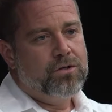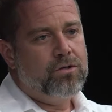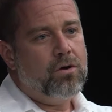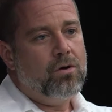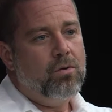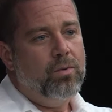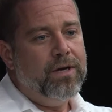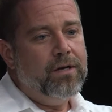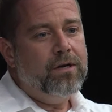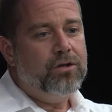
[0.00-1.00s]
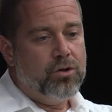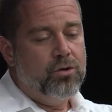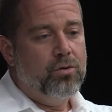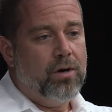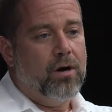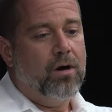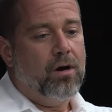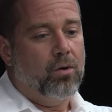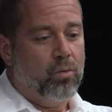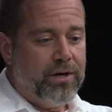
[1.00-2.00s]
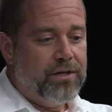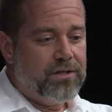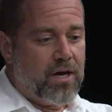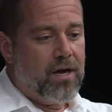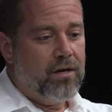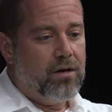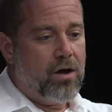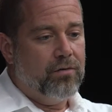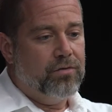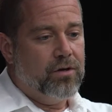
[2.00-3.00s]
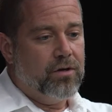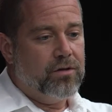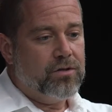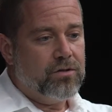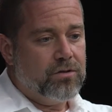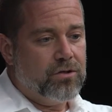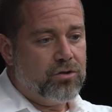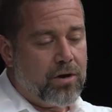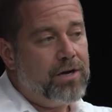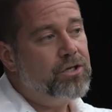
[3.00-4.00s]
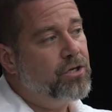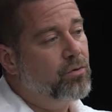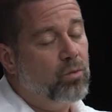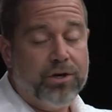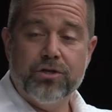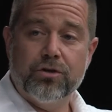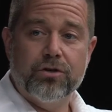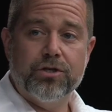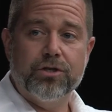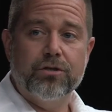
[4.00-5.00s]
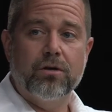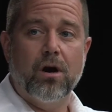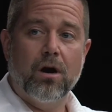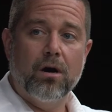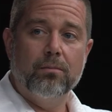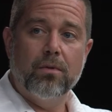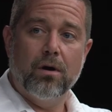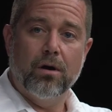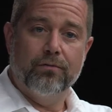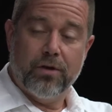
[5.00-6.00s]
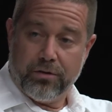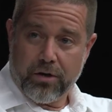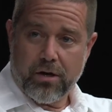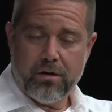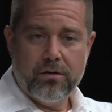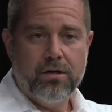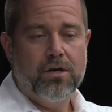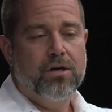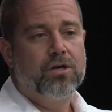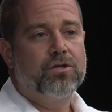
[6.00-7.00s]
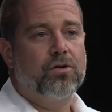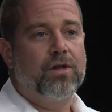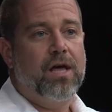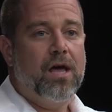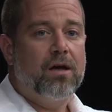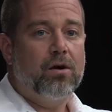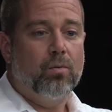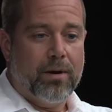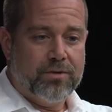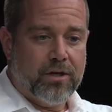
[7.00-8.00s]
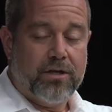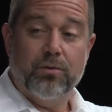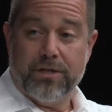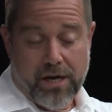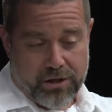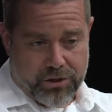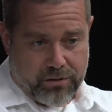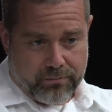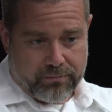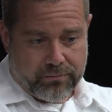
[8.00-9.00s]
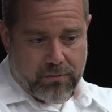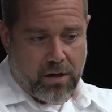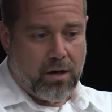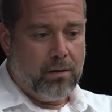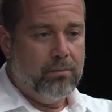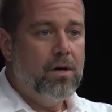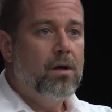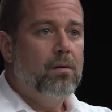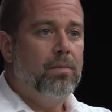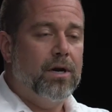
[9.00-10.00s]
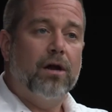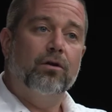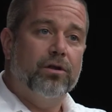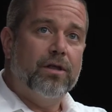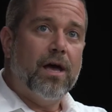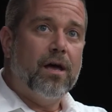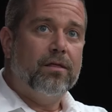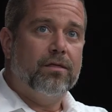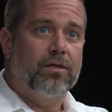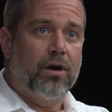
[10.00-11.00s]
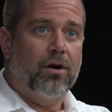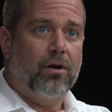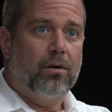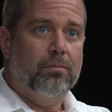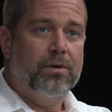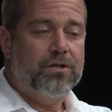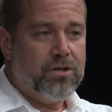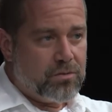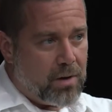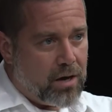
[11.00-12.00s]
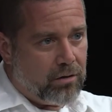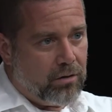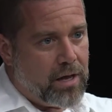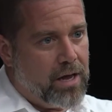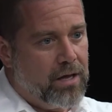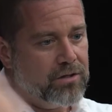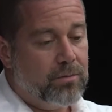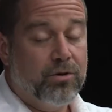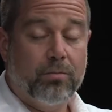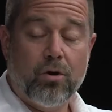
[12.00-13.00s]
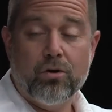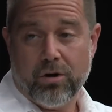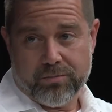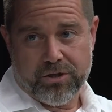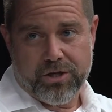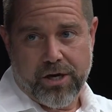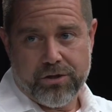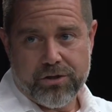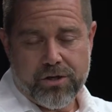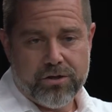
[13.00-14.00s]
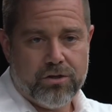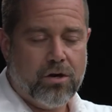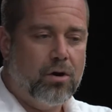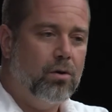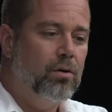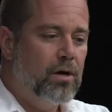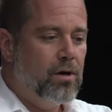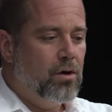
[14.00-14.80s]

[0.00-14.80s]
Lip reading: So we needed to do a redesign of the strategy and research arm of Ithaca. So they had a website that was aging, but not only that, their business model and some of their programs had changed. So